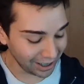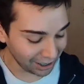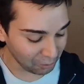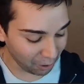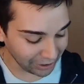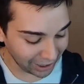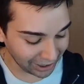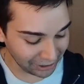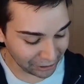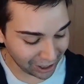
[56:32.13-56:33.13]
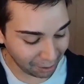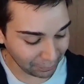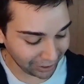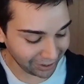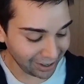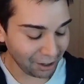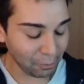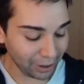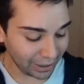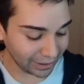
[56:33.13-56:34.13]
Kuan Yin, can you tell me
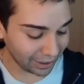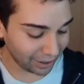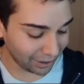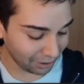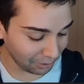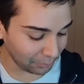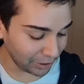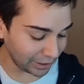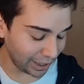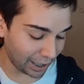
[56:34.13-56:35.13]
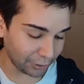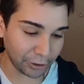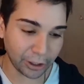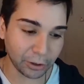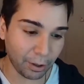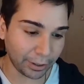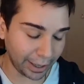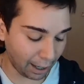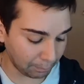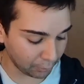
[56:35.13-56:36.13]
what is the energy surrounding
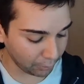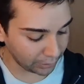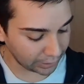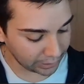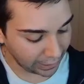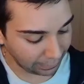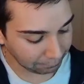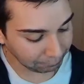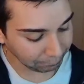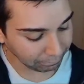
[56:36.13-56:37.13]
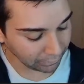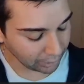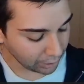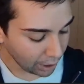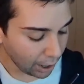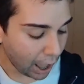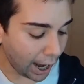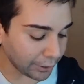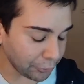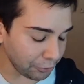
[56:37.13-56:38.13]
Capricorn this day? I
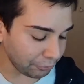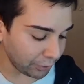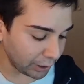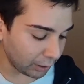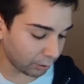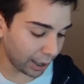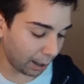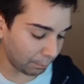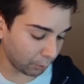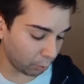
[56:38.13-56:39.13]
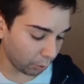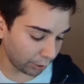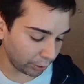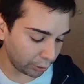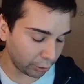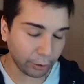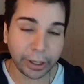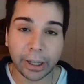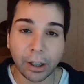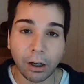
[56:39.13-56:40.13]
do feel, Capricorn, your
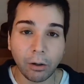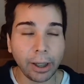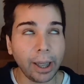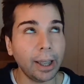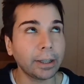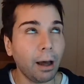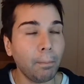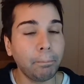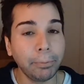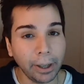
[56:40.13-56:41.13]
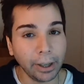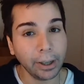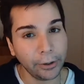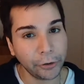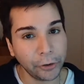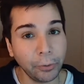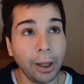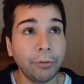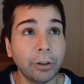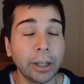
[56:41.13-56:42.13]
ego is a big issue. I
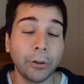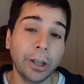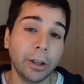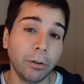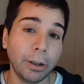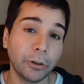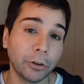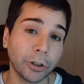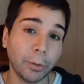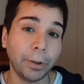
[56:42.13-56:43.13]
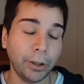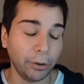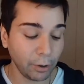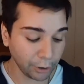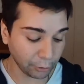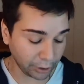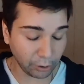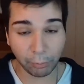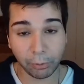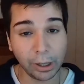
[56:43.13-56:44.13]
feel like your ego is usurping you. Your ego
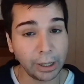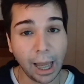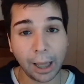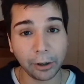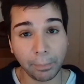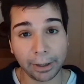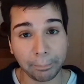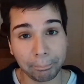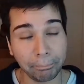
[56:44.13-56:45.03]
really got you by the